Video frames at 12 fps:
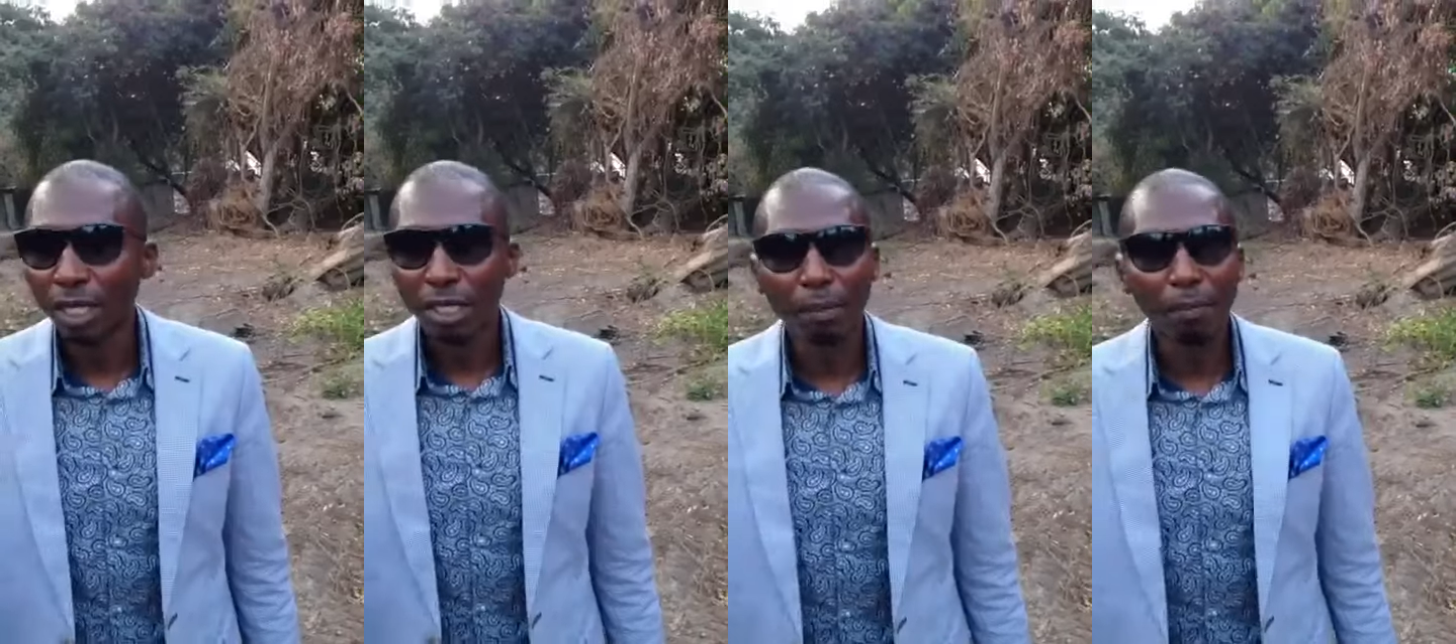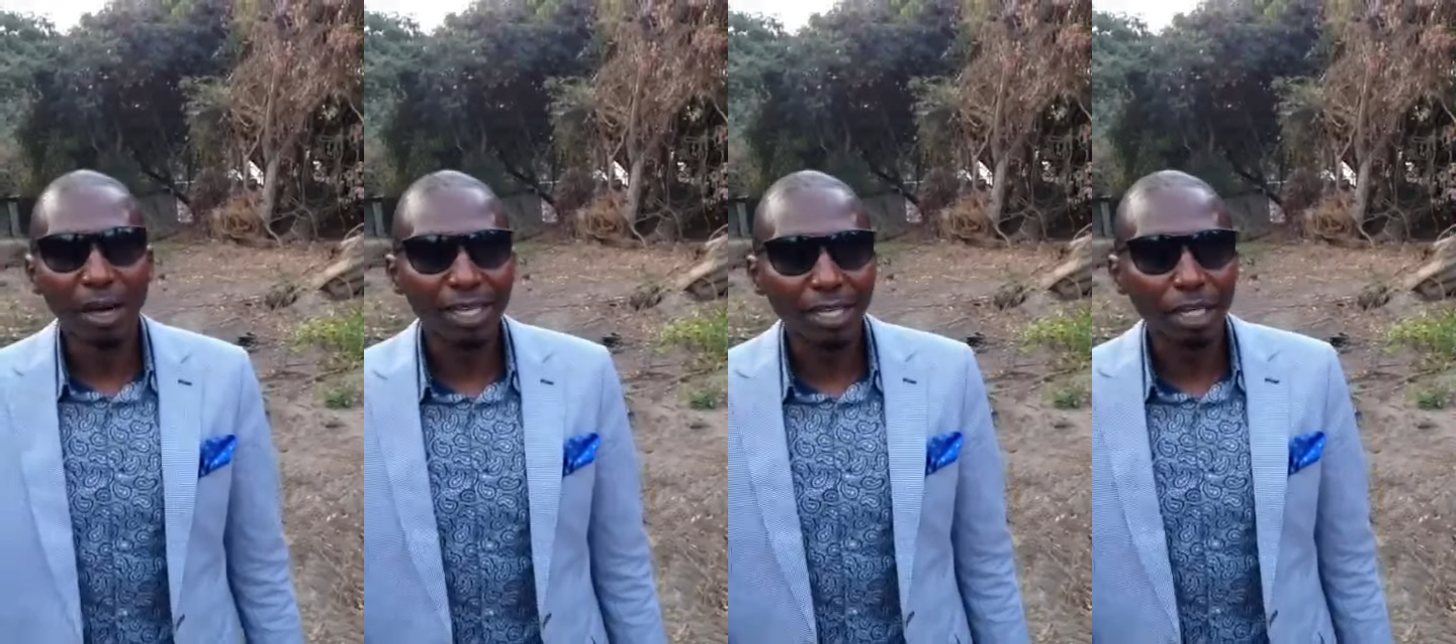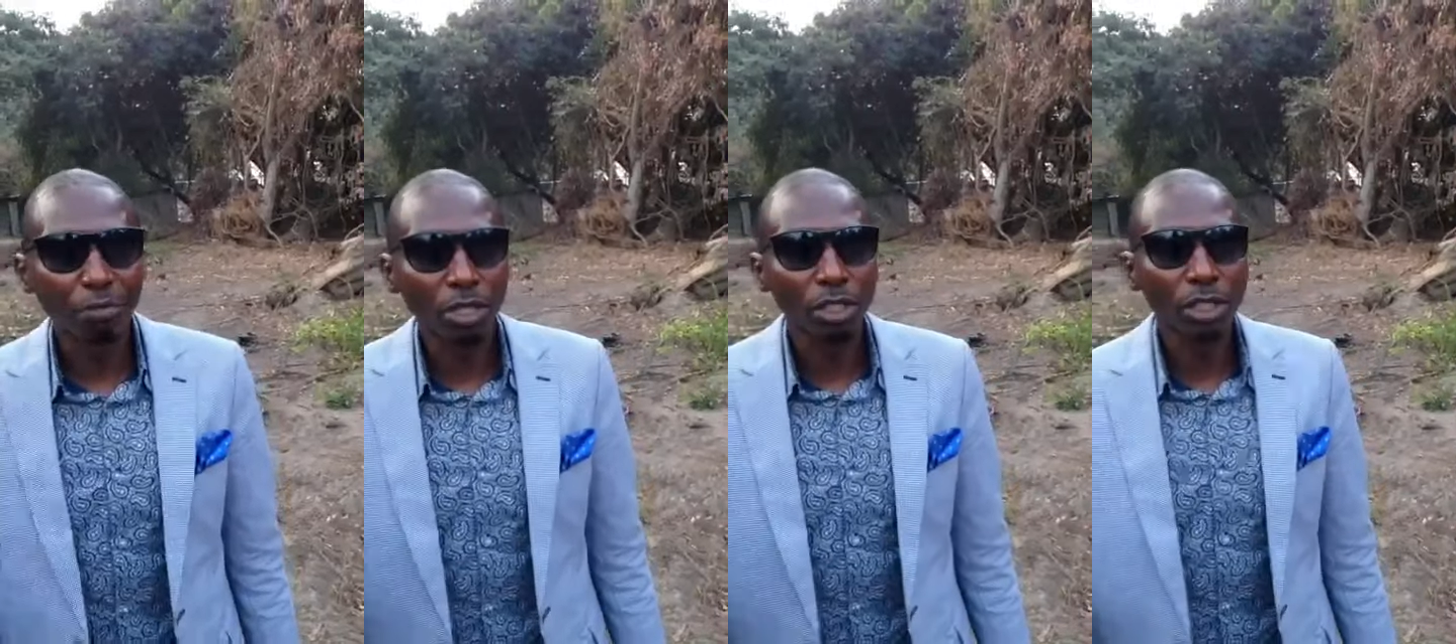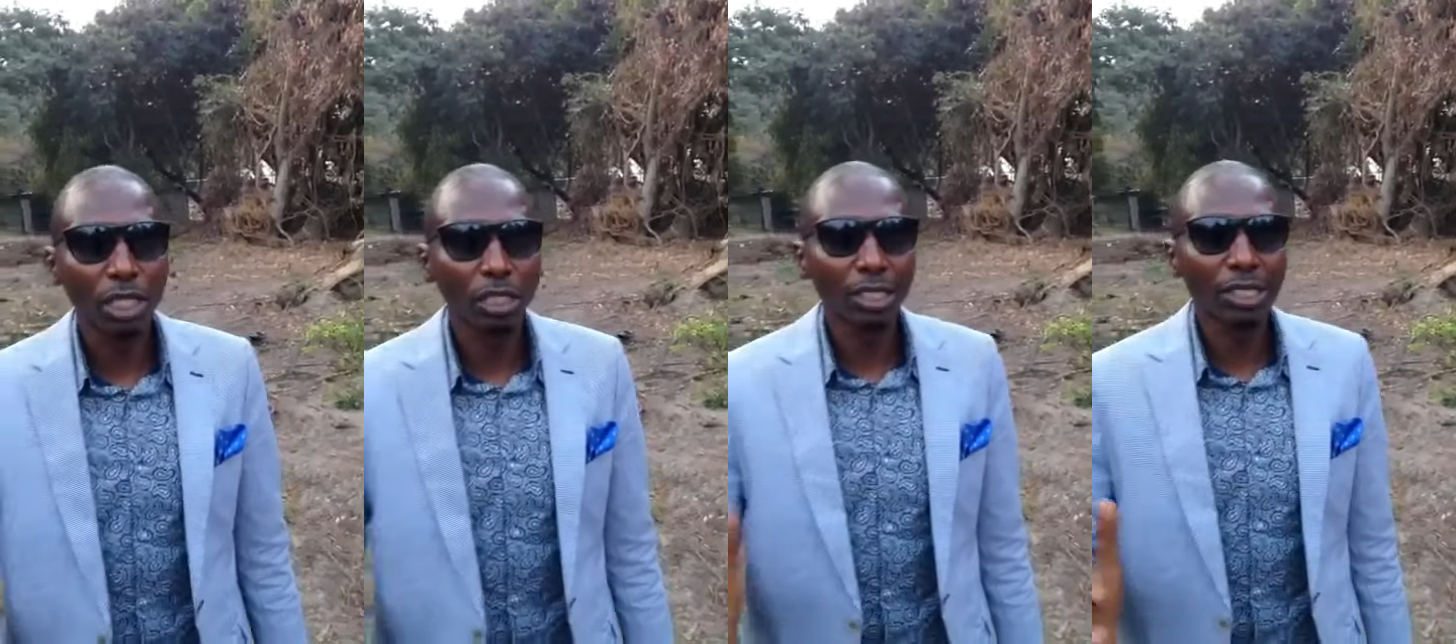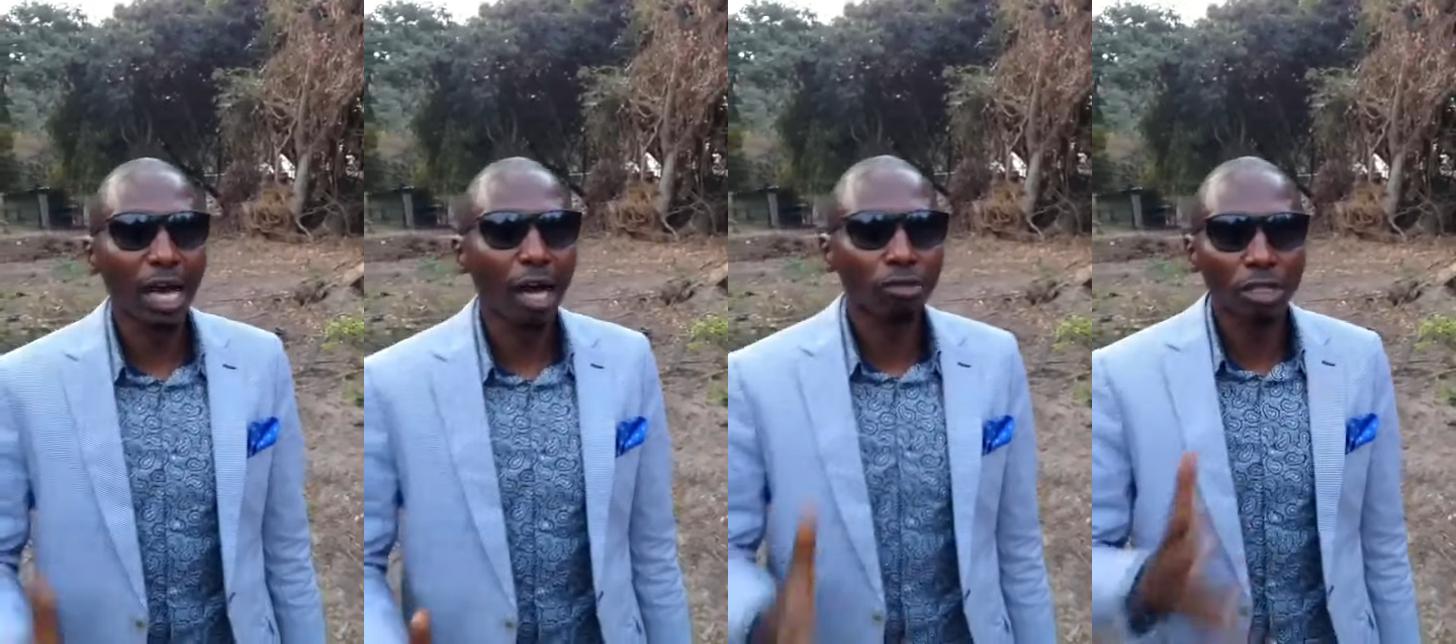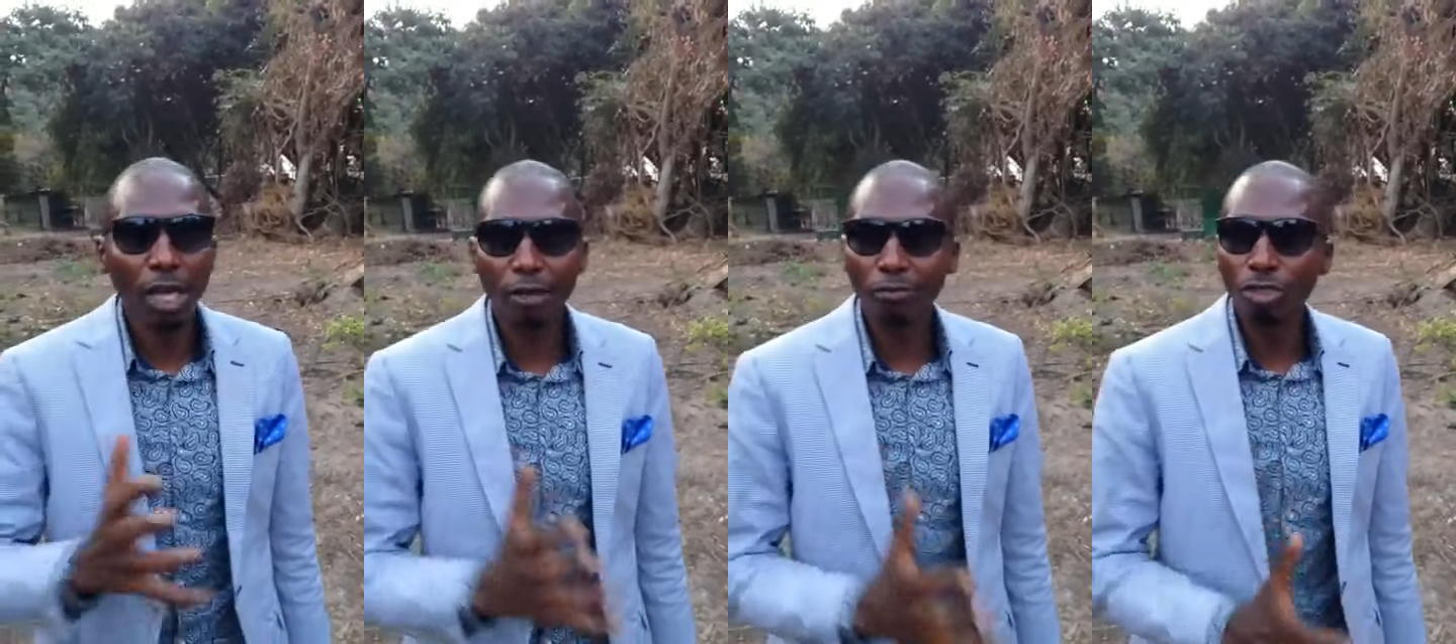the mandate because this is
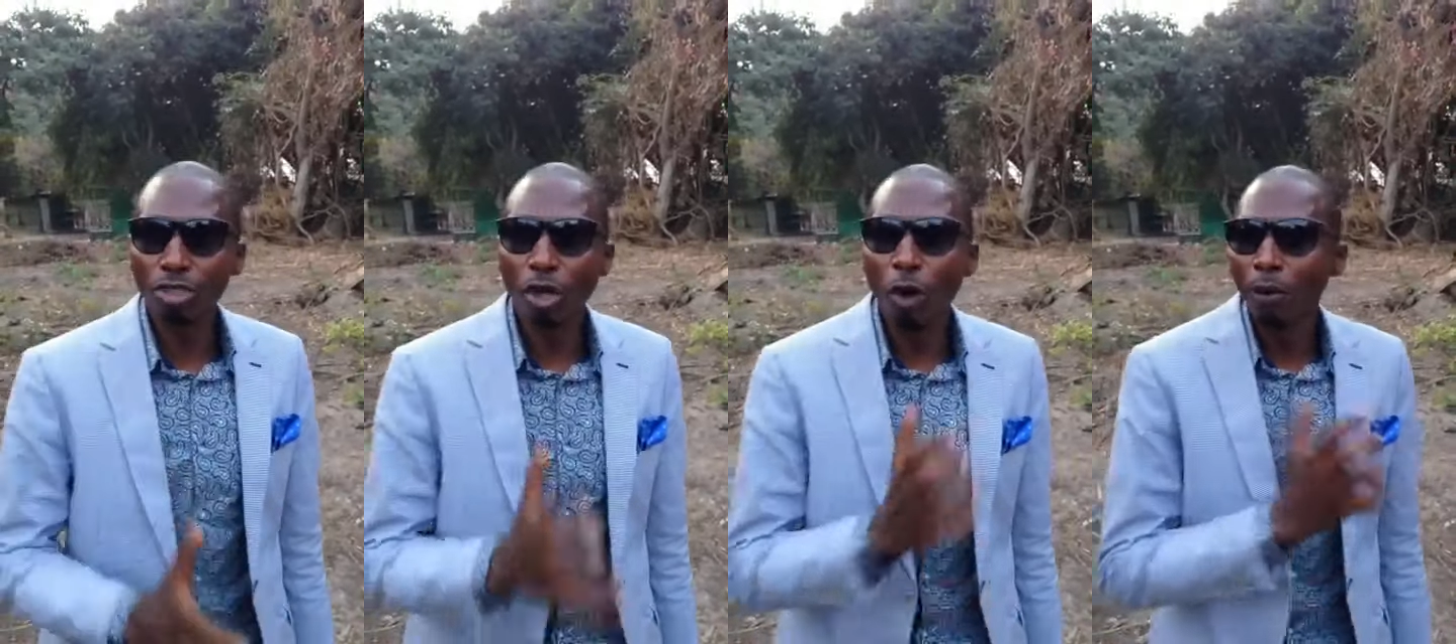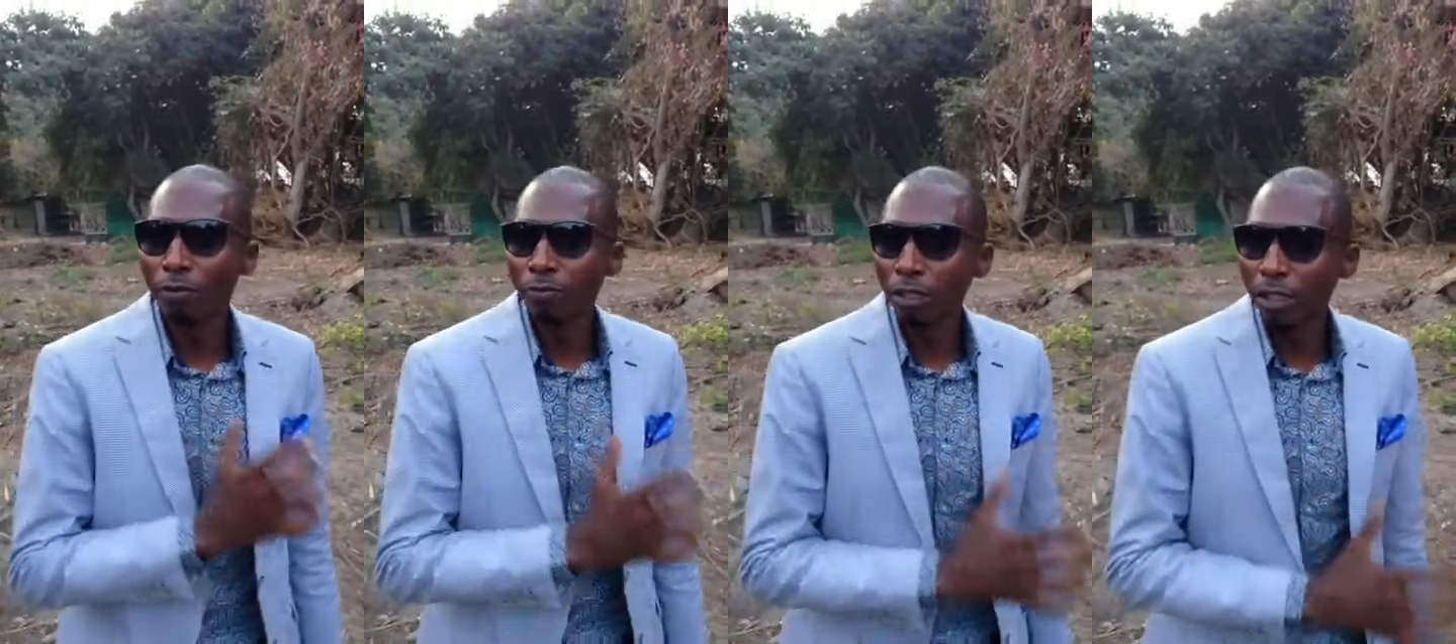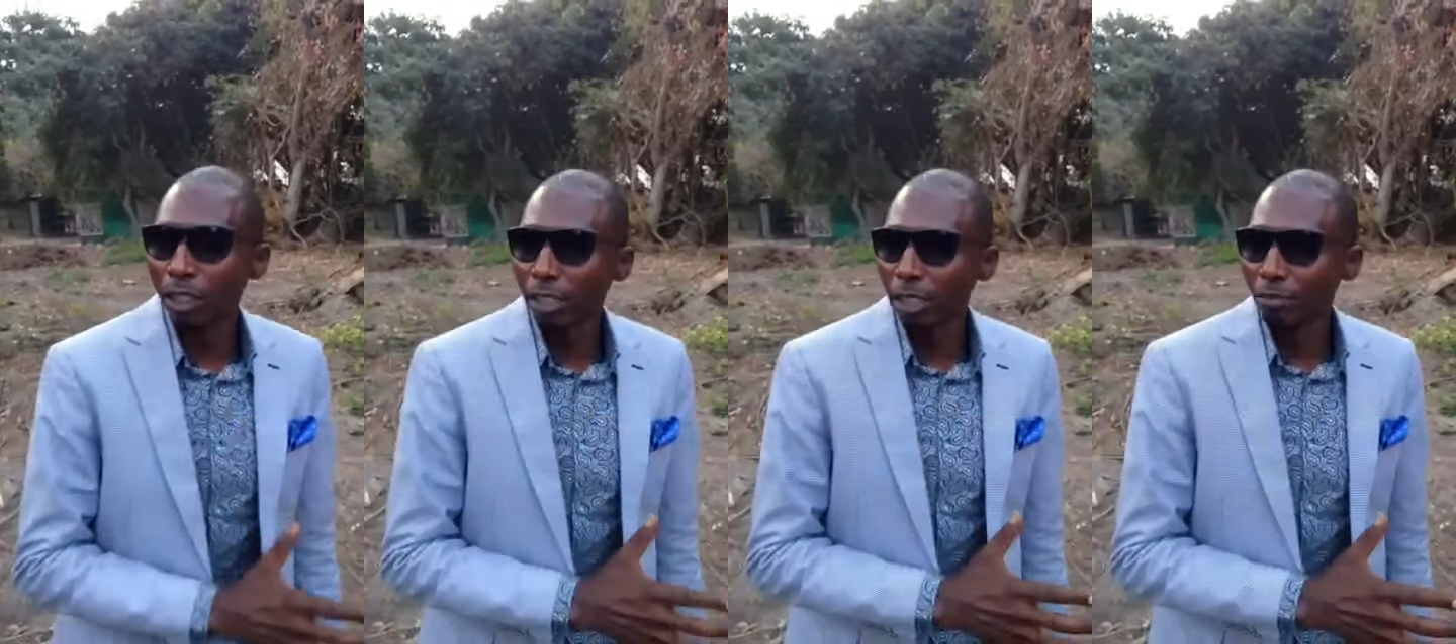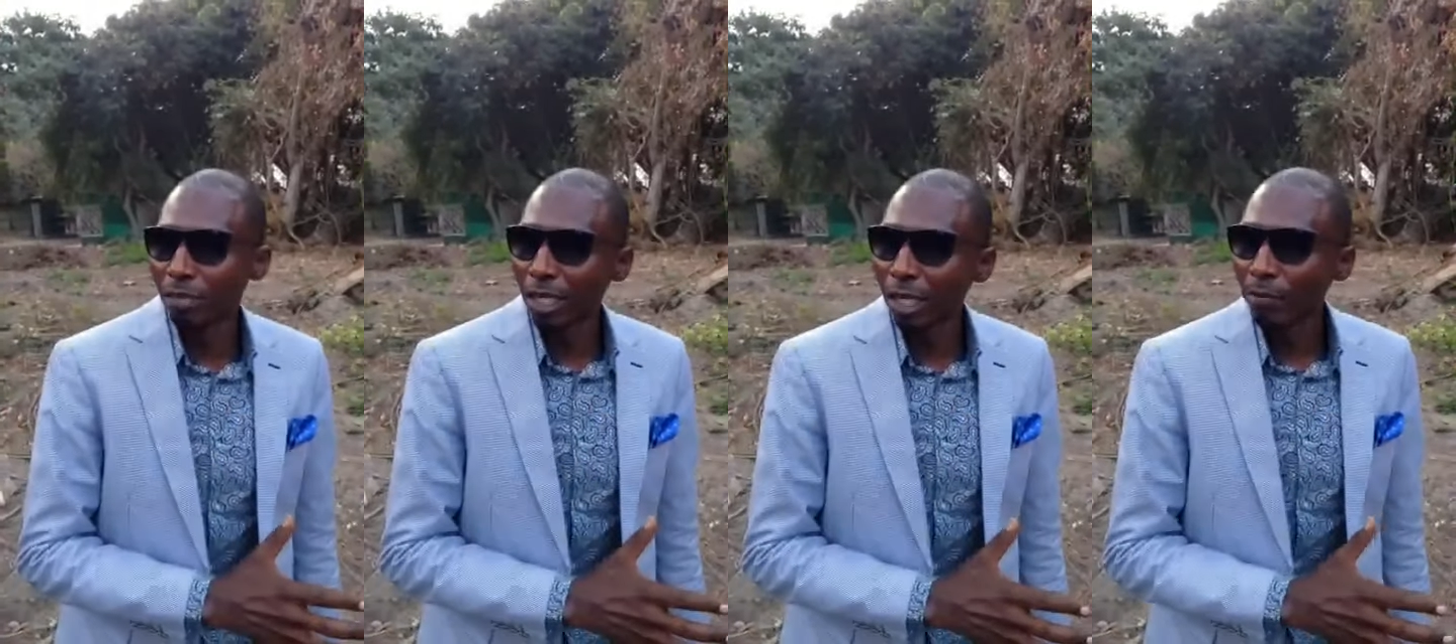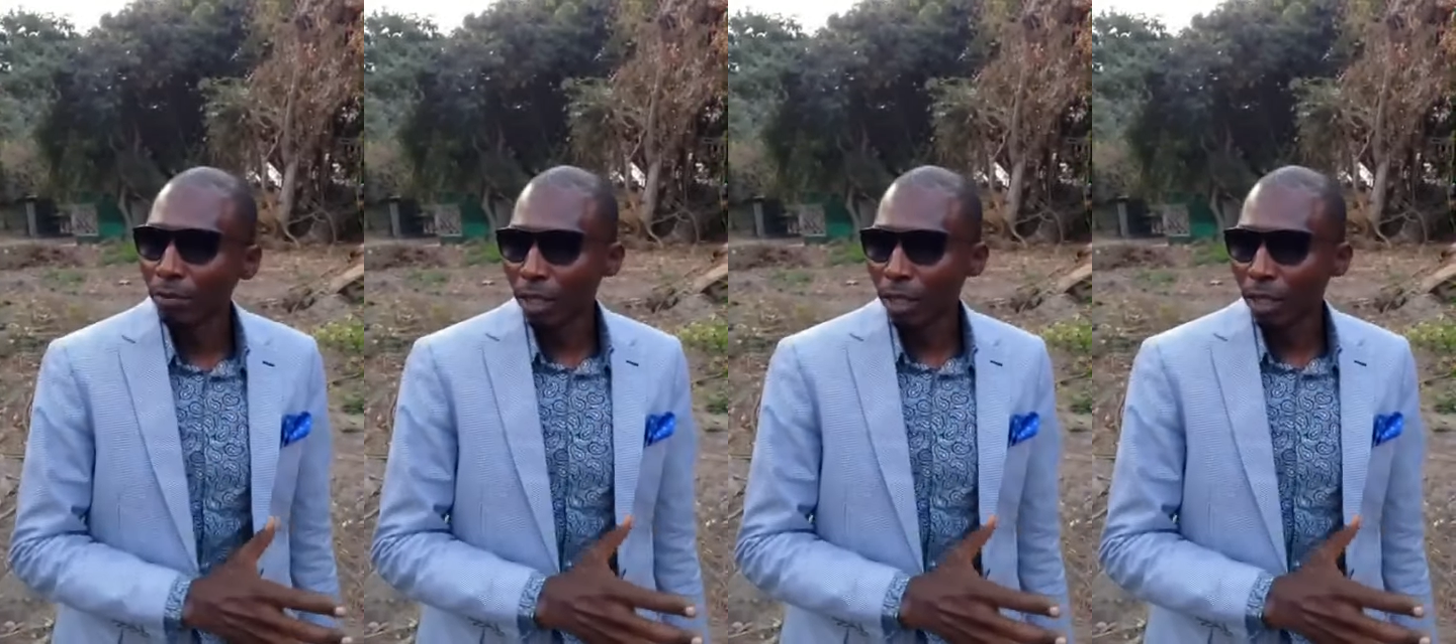outside of the scope of the GTB,